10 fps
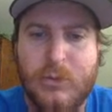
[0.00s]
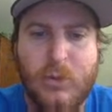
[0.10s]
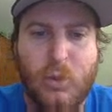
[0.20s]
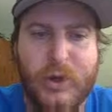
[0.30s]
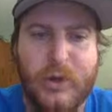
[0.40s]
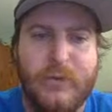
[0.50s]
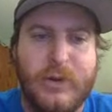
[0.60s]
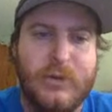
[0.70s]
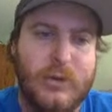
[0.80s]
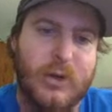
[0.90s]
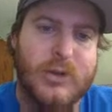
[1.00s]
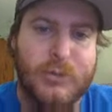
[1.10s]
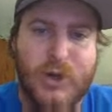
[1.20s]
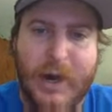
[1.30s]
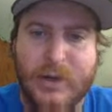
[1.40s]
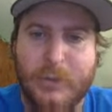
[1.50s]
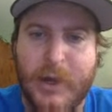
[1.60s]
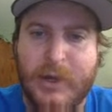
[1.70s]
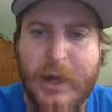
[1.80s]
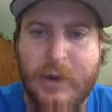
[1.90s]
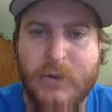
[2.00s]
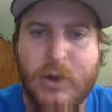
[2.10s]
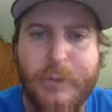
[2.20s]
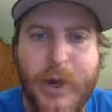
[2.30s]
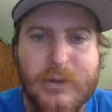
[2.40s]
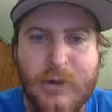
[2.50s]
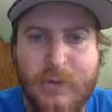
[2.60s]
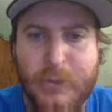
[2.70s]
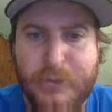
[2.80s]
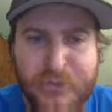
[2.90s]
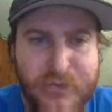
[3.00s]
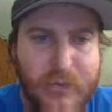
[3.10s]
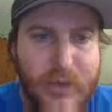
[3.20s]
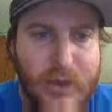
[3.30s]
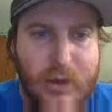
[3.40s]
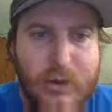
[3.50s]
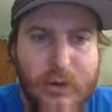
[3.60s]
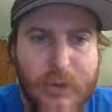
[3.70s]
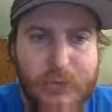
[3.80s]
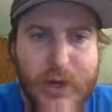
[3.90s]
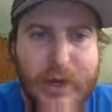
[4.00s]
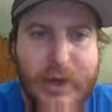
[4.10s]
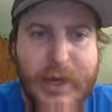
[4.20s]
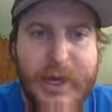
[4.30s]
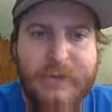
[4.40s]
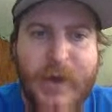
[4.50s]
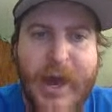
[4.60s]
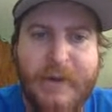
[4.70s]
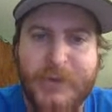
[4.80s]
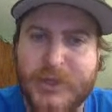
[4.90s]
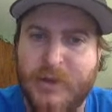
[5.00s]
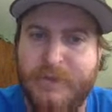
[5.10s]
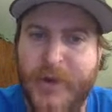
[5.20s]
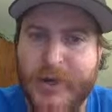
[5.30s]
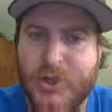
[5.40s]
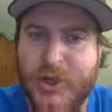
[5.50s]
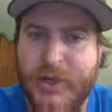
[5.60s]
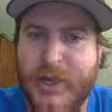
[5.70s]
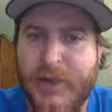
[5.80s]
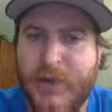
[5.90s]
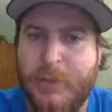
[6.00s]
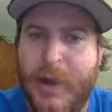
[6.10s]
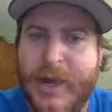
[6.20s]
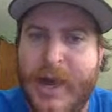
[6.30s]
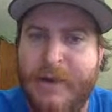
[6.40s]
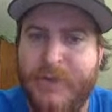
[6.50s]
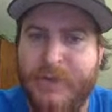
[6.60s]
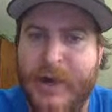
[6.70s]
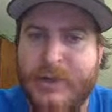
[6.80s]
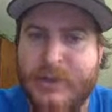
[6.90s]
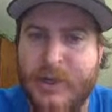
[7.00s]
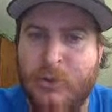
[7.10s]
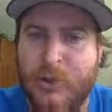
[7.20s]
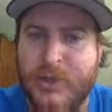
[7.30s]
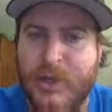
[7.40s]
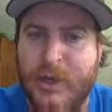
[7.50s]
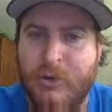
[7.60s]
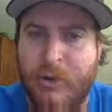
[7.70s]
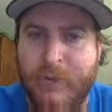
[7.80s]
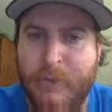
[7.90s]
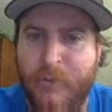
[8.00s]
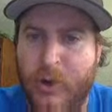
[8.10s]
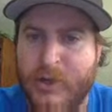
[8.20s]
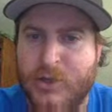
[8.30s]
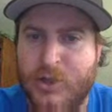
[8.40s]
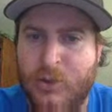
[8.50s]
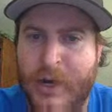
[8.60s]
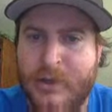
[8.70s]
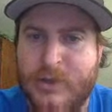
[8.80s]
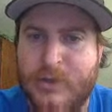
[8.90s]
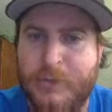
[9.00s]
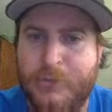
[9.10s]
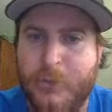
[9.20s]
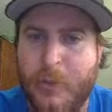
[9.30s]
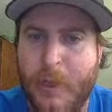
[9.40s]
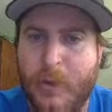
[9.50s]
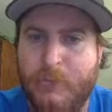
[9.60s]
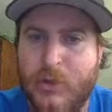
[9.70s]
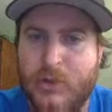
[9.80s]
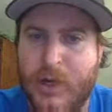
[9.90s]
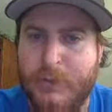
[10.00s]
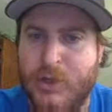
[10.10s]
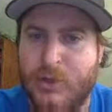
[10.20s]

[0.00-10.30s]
when you have, subtracting by a negative, you get a positive. Okay. If f is the function given by f of x equals the integral from 4 to 2x times the